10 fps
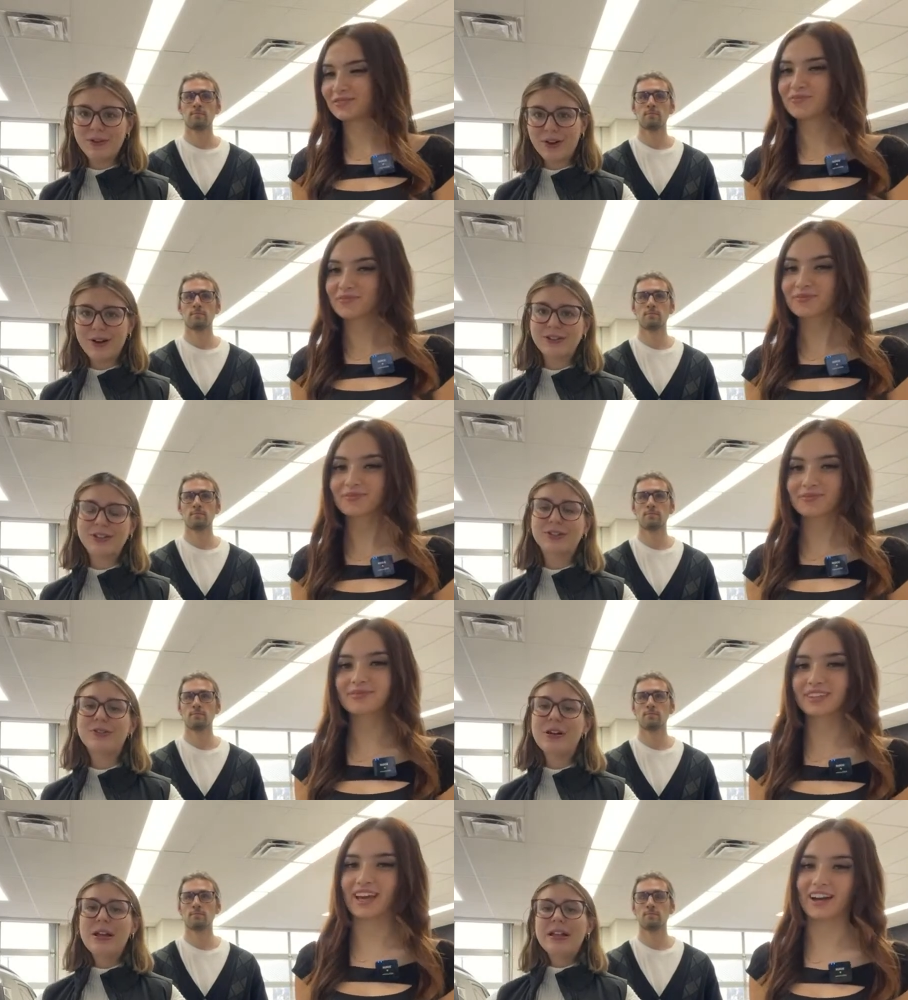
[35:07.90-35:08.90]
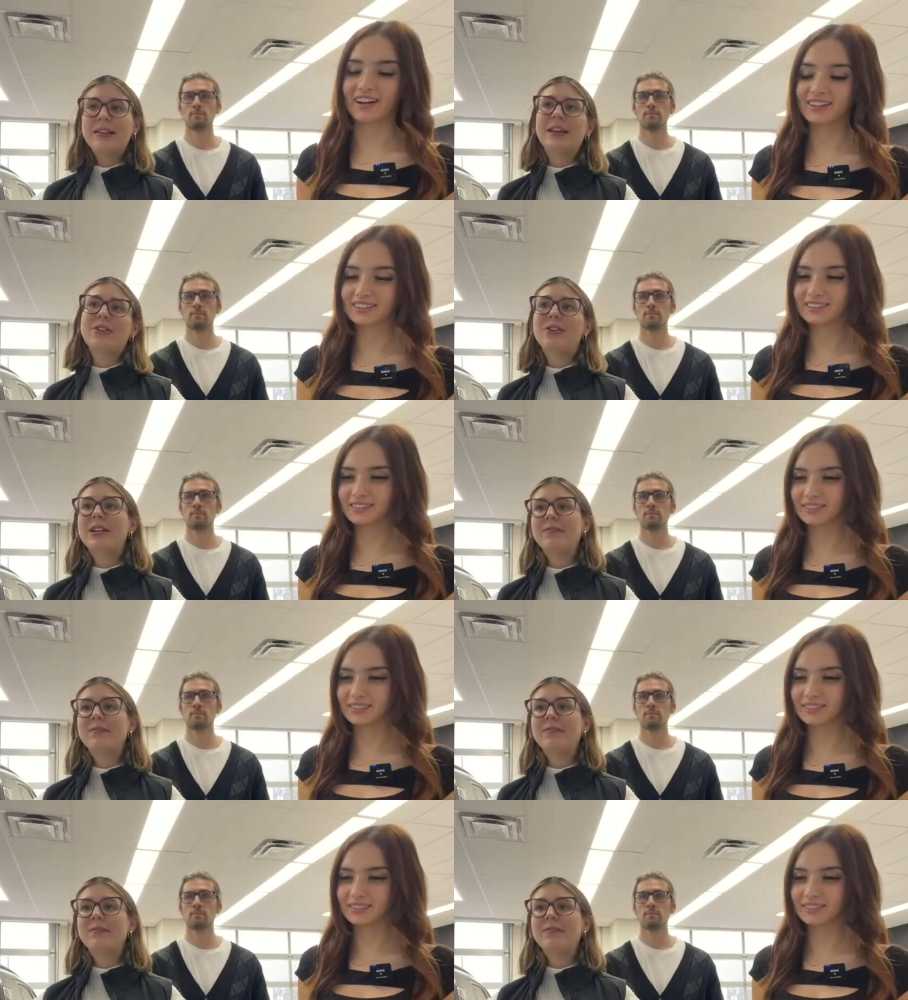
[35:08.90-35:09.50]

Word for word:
Speaker 1: car too. Yeah. Like you can even